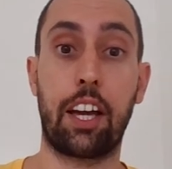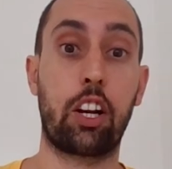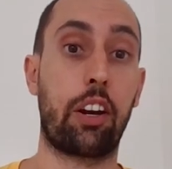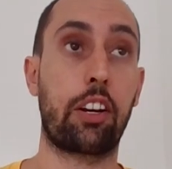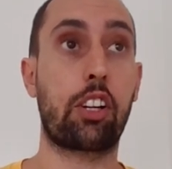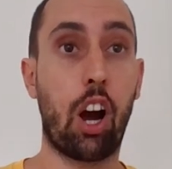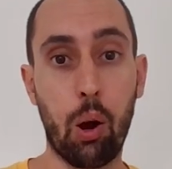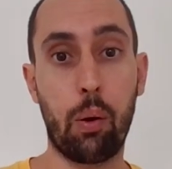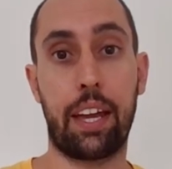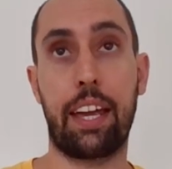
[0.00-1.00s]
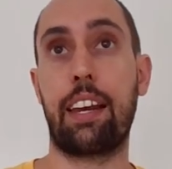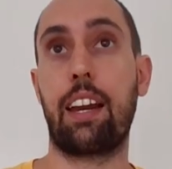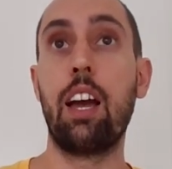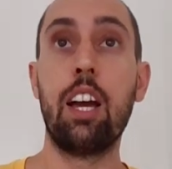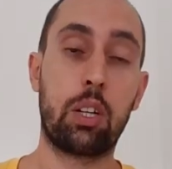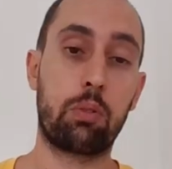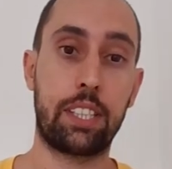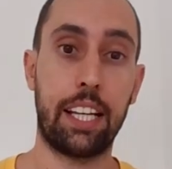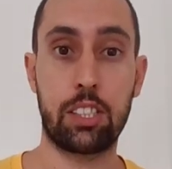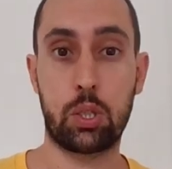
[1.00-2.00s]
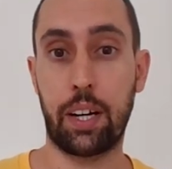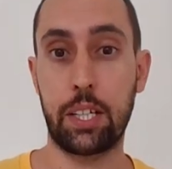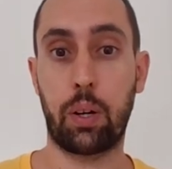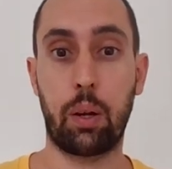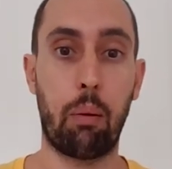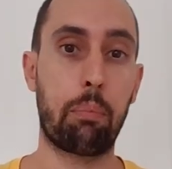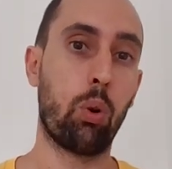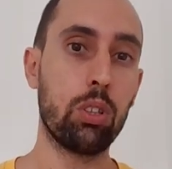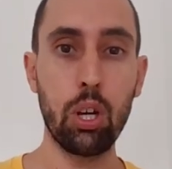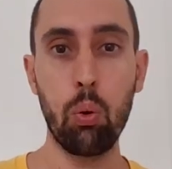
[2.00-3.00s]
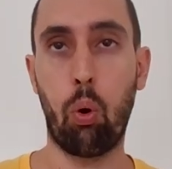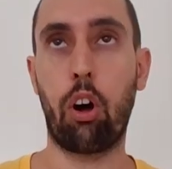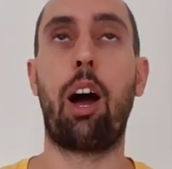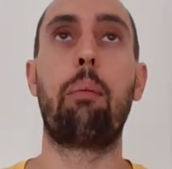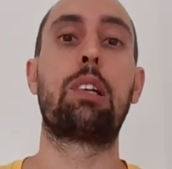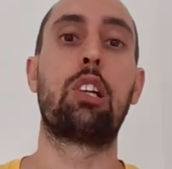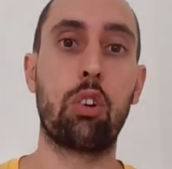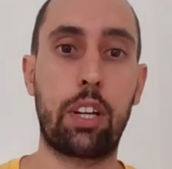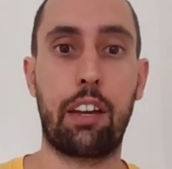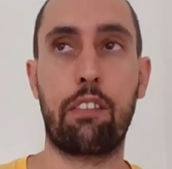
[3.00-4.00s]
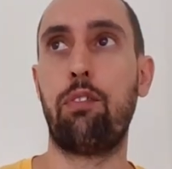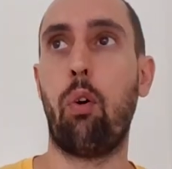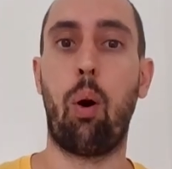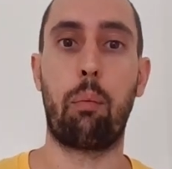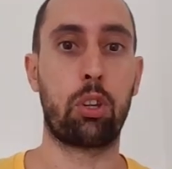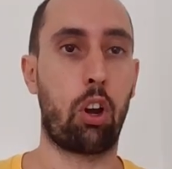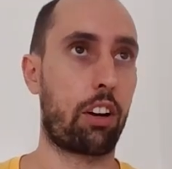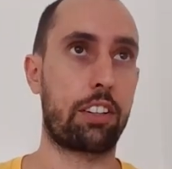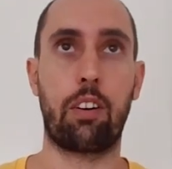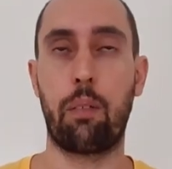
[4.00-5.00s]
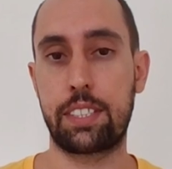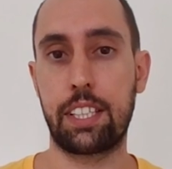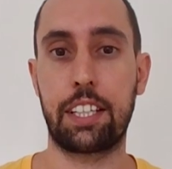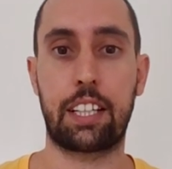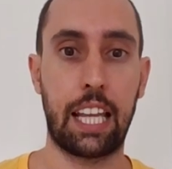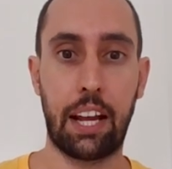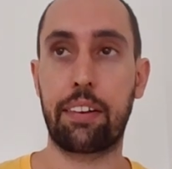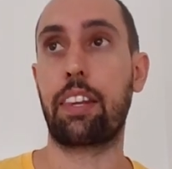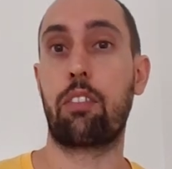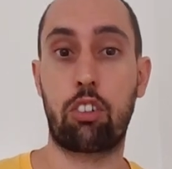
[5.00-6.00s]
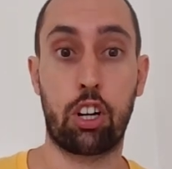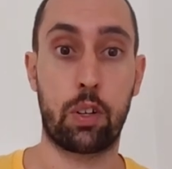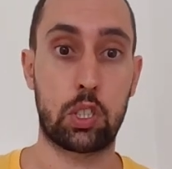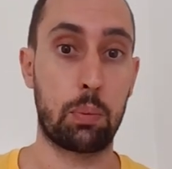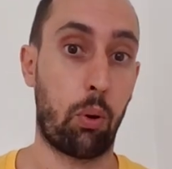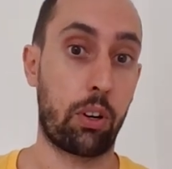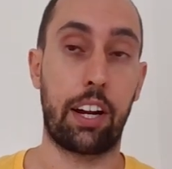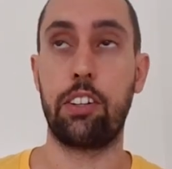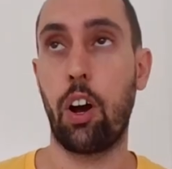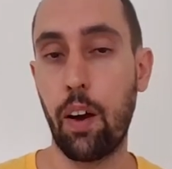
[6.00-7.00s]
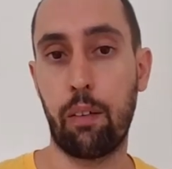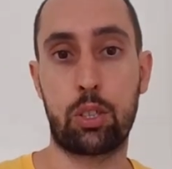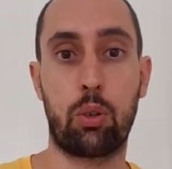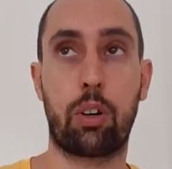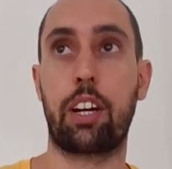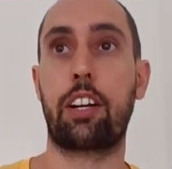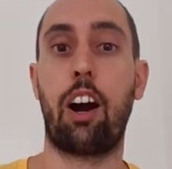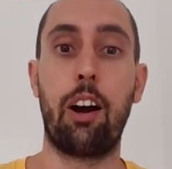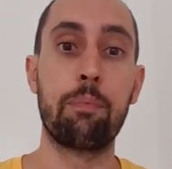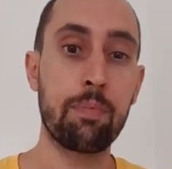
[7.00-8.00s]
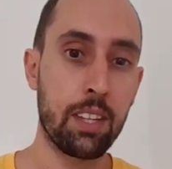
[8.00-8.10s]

they're going to go in season 2021, but also what I'm looking for. I'm not obviously declaring that I've got a crystal ball and I know how it's all going to go,